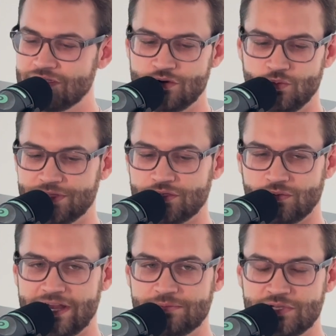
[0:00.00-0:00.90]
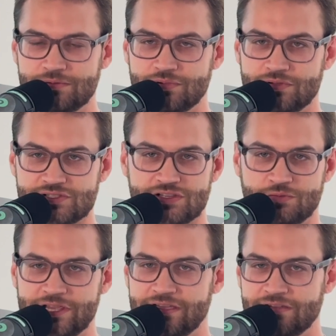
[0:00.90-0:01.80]
with the right people. So
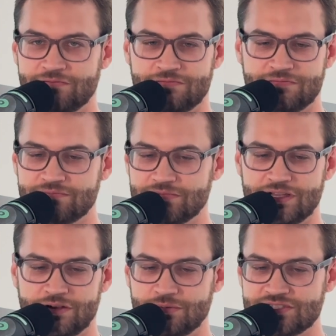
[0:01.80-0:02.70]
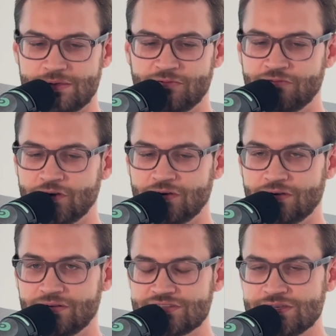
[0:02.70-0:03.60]
we have, some of
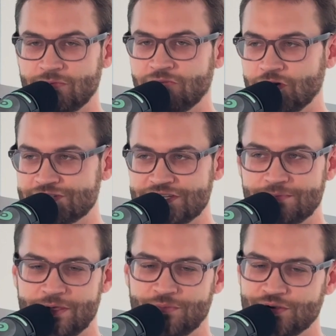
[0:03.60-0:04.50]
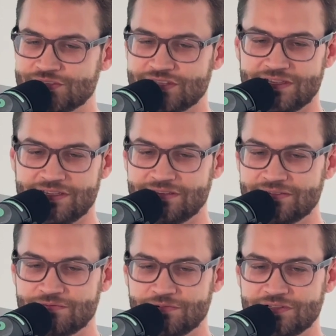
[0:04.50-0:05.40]
our team members, they
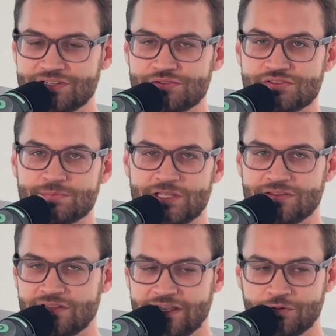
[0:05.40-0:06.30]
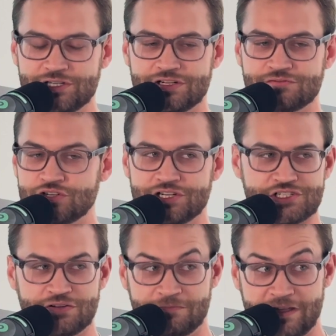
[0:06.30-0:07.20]
really do speak the language of
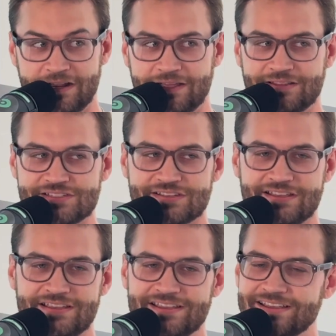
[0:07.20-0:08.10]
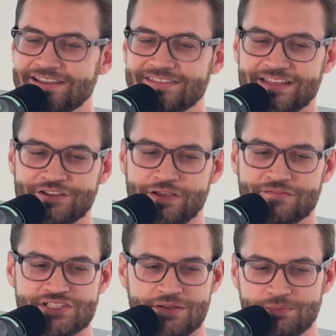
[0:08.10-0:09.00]
traditional finance. Then you
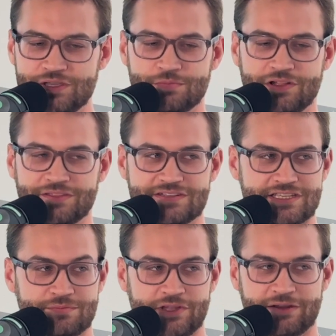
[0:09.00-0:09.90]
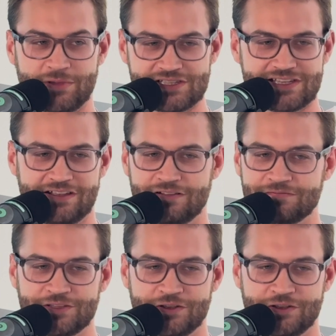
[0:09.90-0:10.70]
have some people on the team like myself,